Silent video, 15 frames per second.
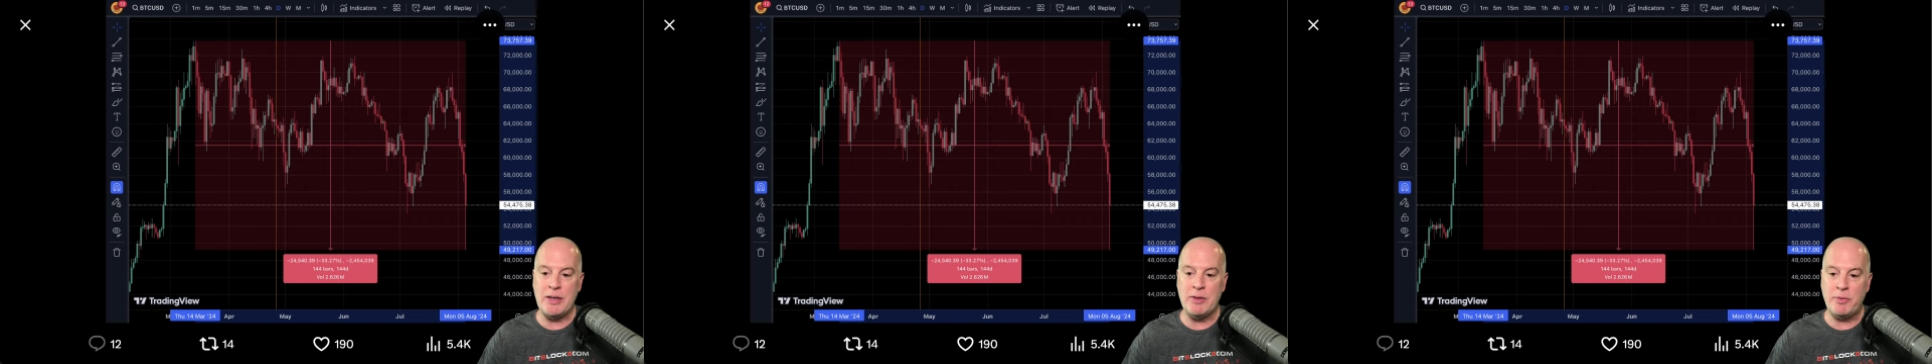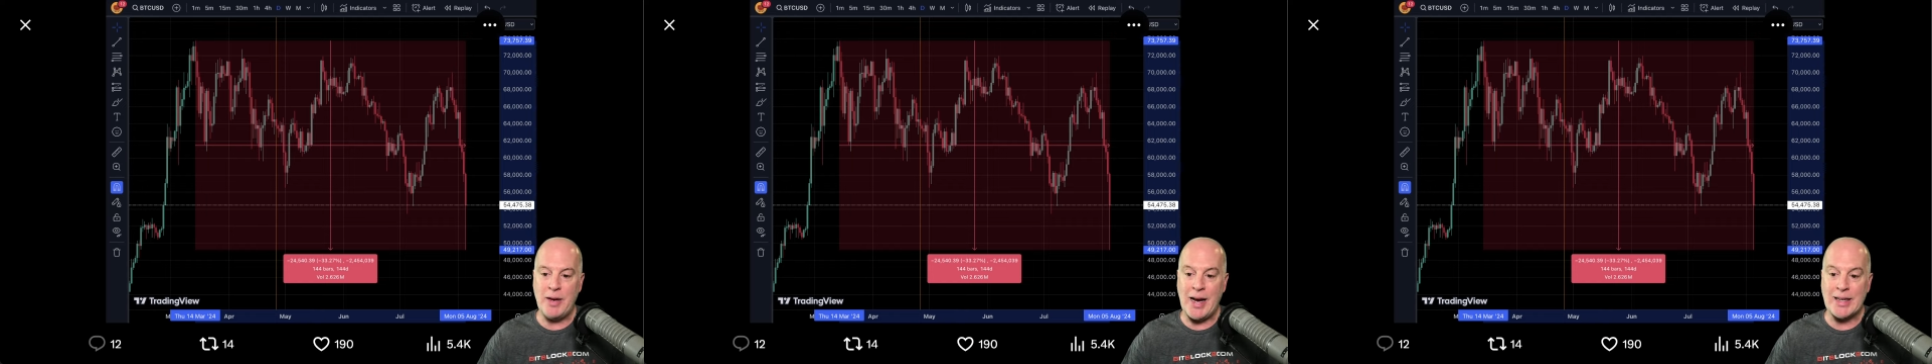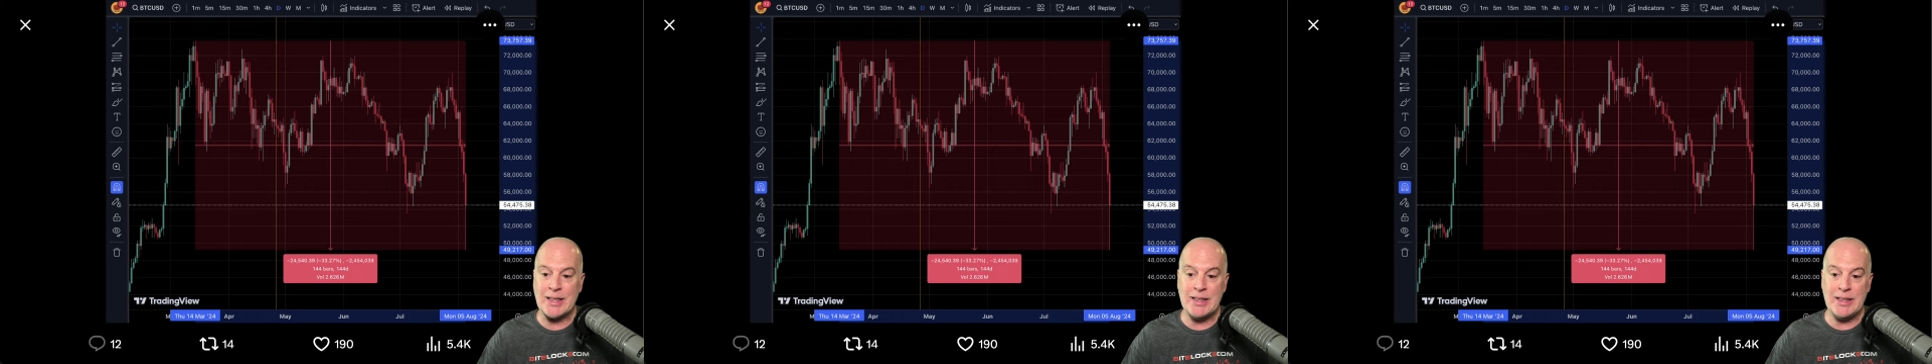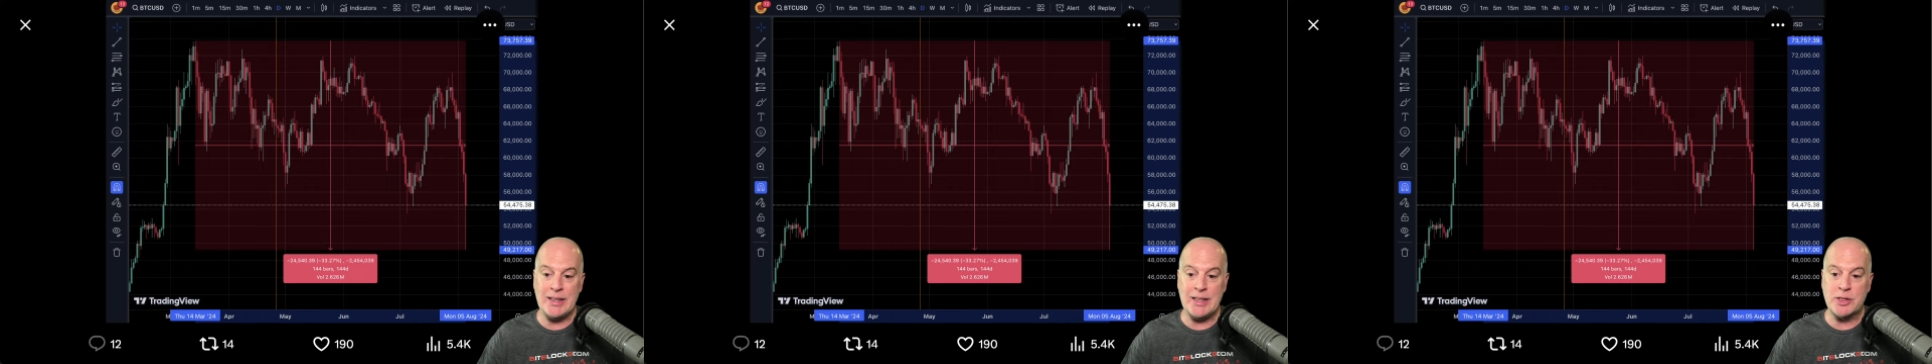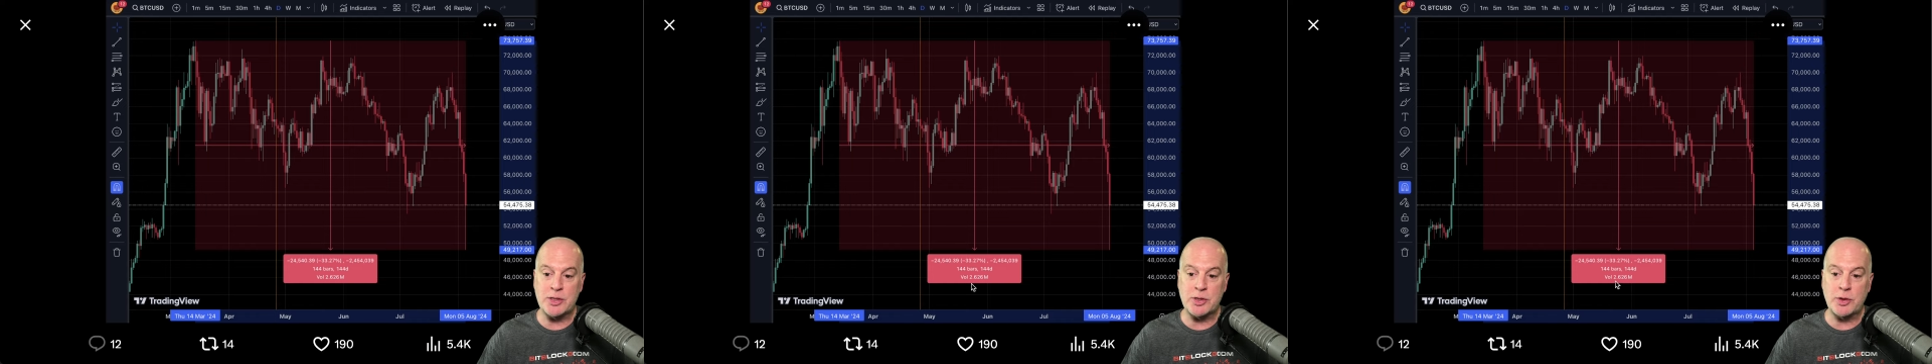In fact,
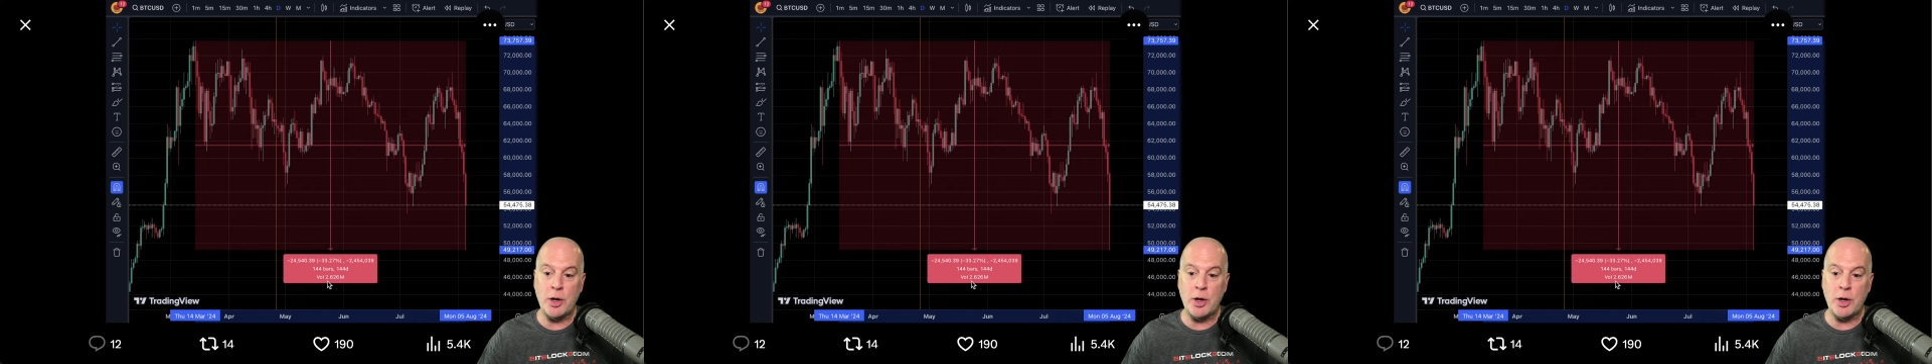it's